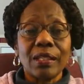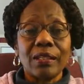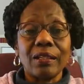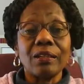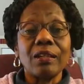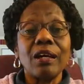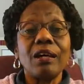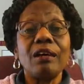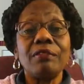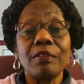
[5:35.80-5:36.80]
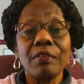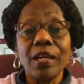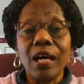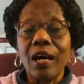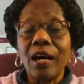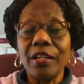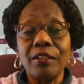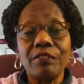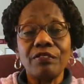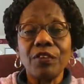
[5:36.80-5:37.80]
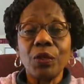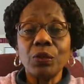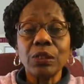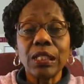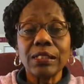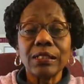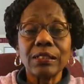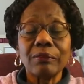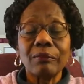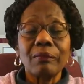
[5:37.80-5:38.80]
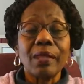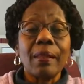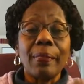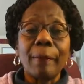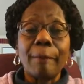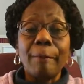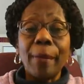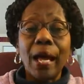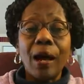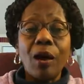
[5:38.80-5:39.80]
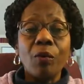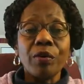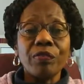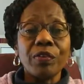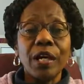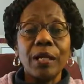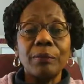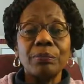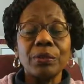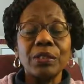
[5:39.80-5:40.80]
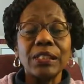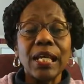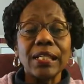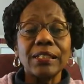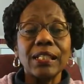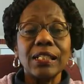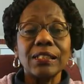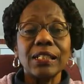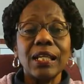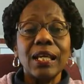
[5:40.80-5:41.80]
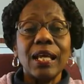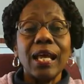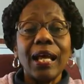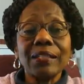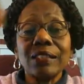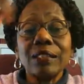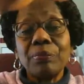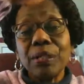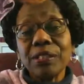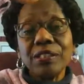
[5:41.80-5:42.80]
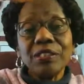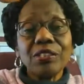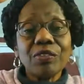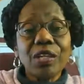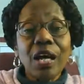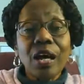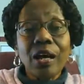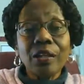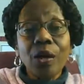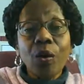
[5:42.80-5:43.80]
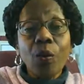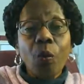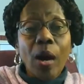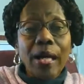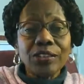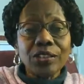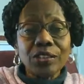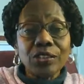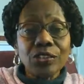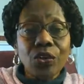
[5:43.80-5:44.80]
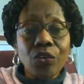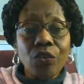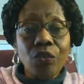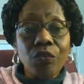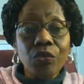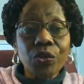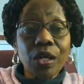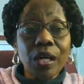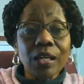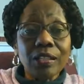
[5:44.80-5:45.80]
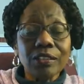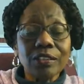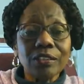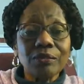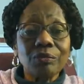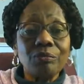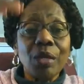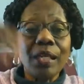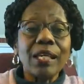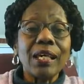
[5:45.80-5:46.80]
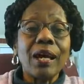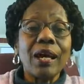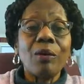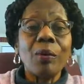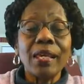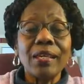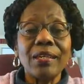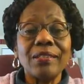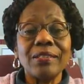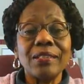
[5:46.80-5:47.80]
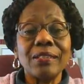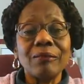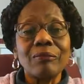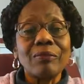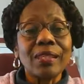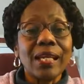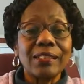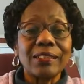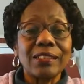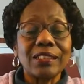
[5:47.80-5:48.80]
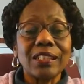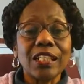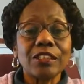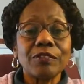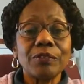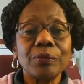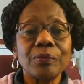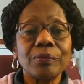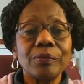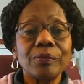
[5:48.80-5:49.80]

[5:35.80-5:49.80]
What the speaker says: the love of God enfolds us, the power of God protects us, as the presence of God watches over us, making our way easy and successful.